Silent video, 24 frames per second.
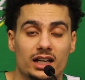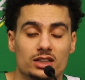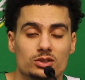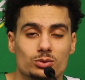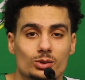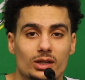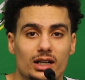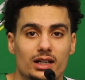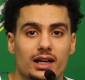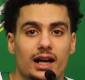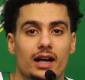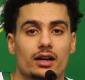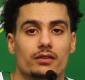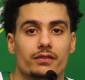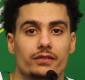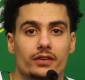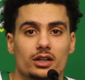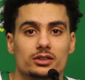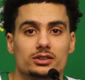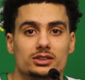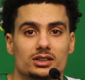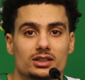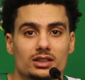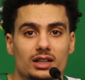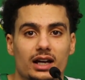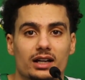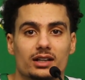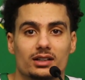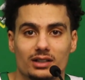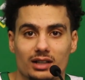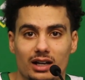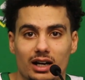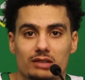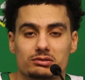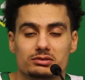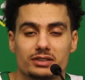That's when I kind of felt it. Like
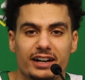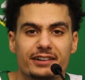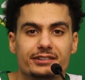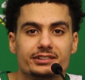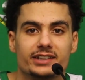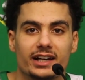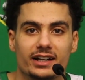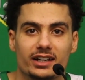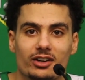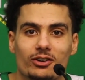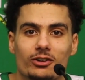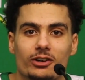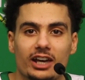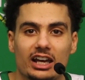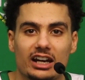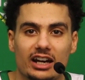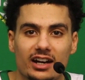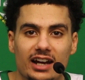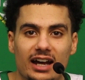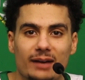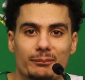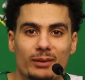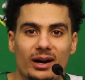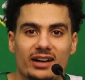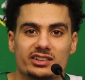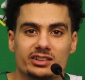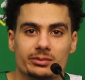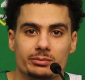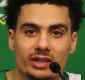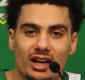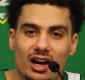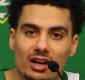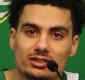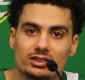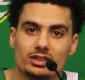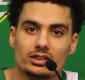I was like, okay, they're not boxing
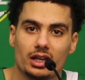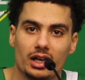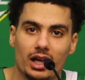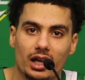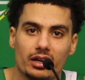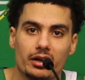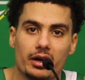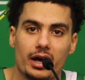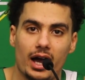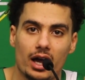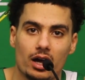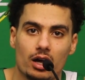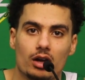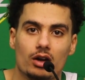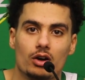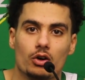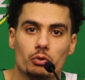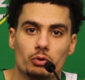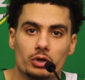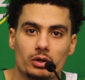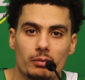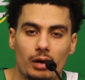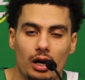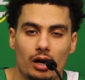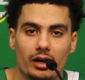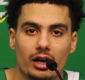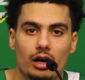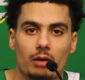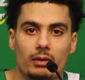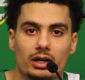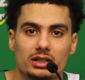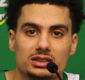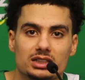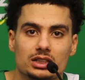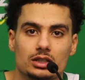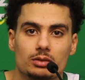me out today. I could go rebound,
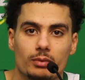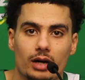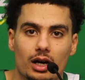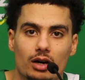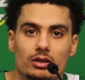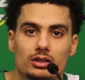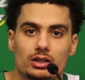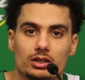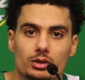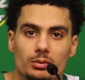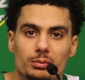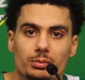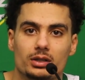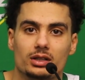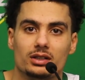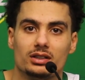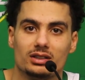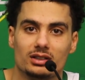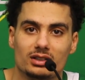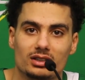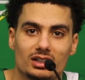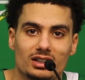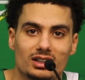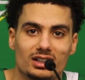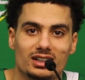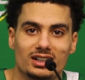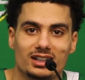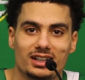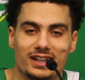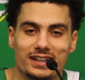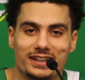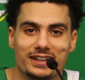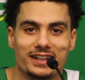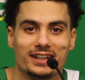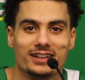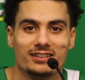help my team out a little bit.
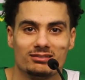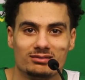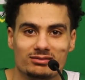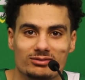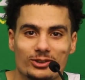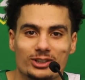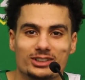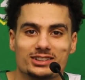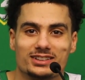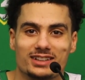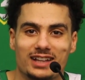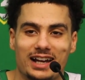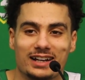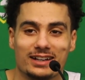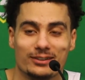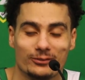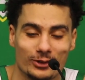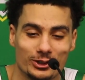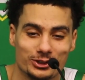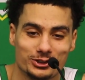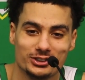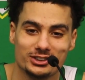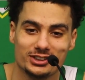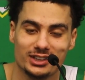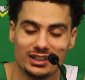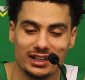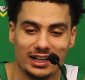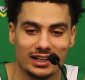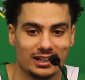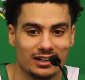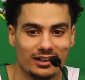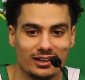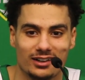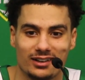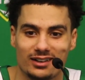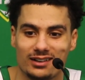And then once you said
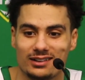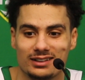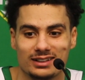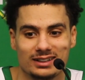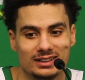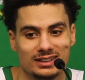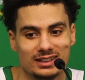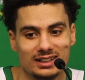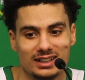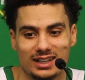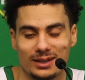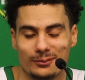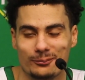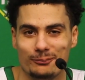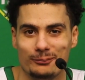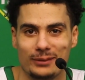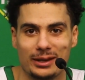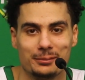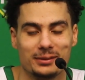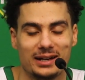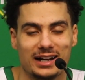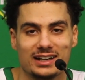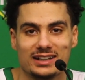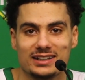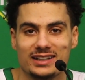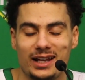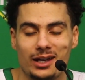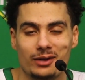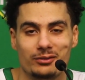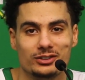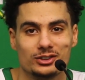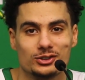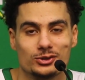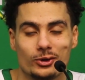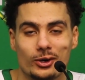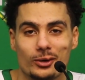11, 12
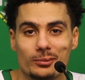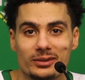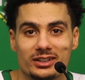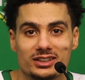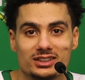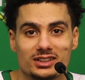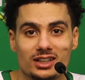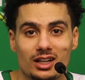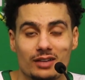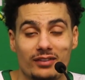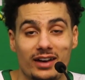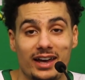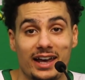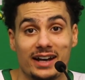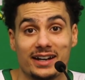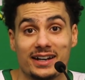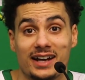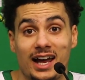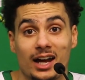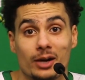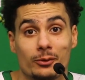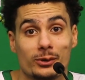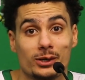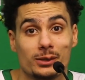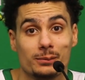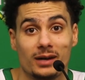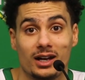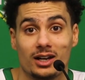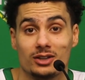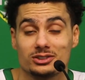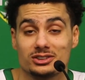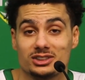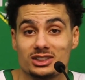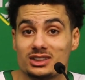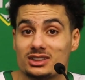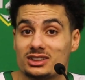minutes left, I had 9
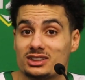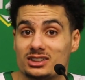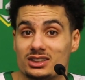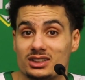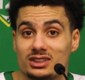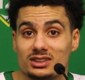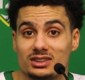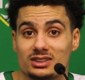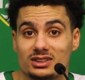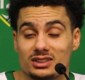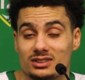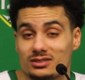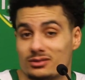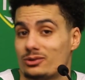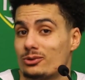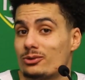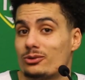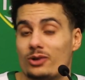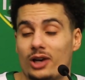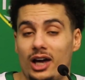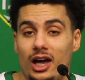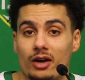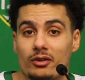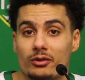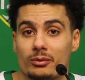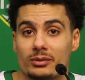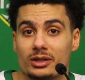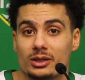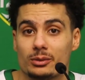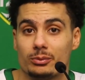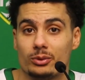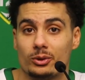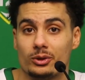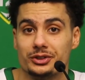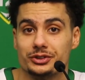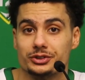rebounds, 10 assists, and however
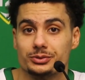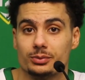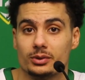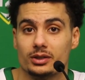many points.